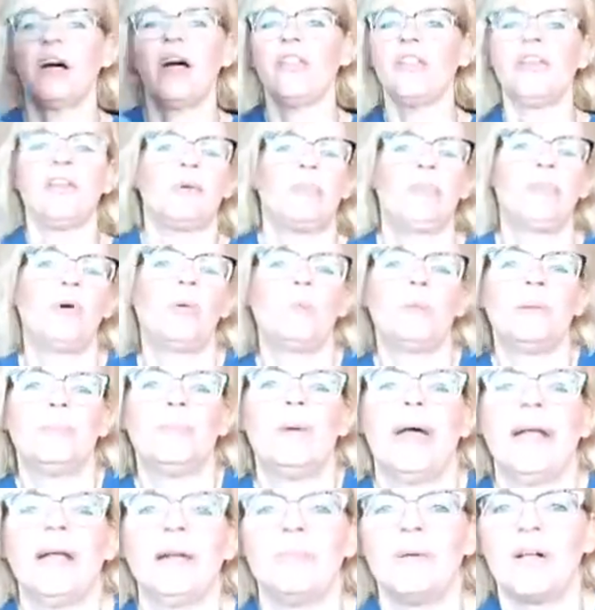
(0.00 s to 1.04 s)
I think I probably
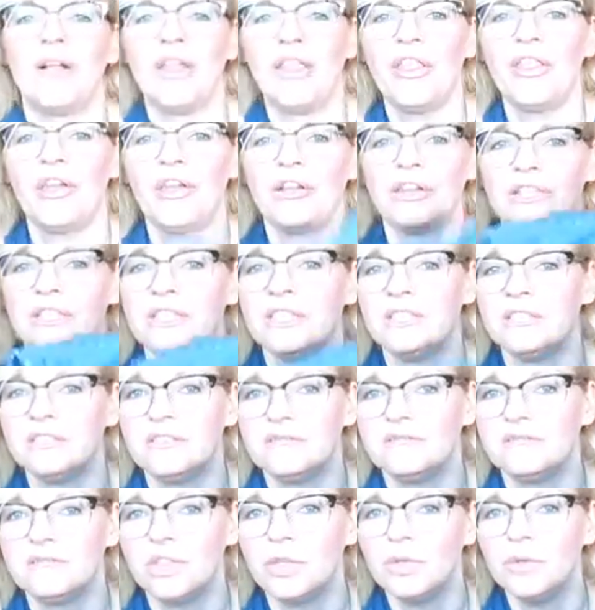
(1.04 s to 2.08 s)
paid about
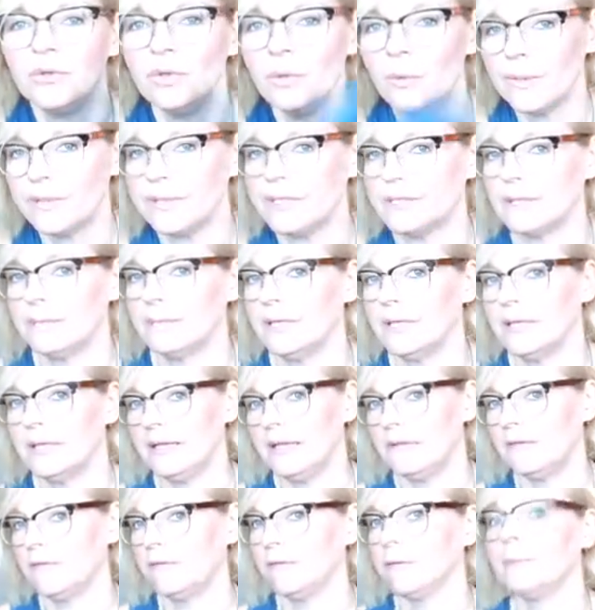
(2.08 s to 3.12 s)
32 quid, something like
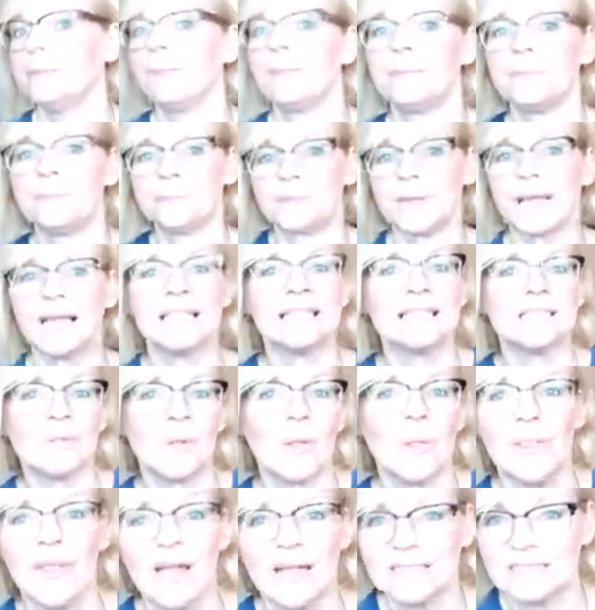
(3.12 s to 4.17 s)
that for them. So
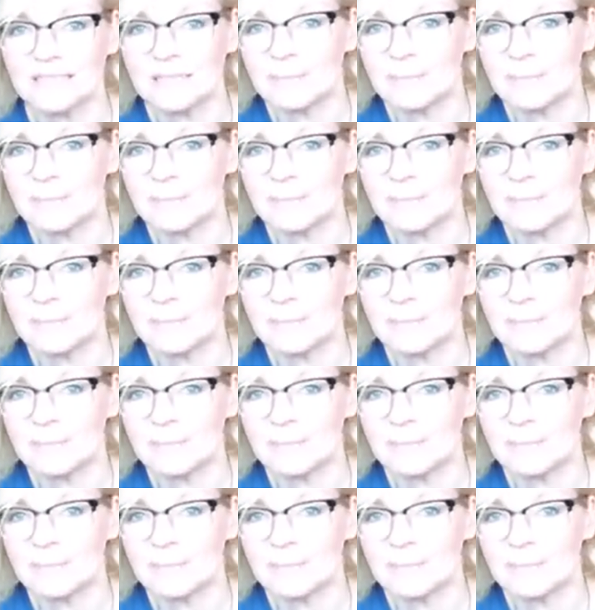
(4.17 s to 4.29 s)
that's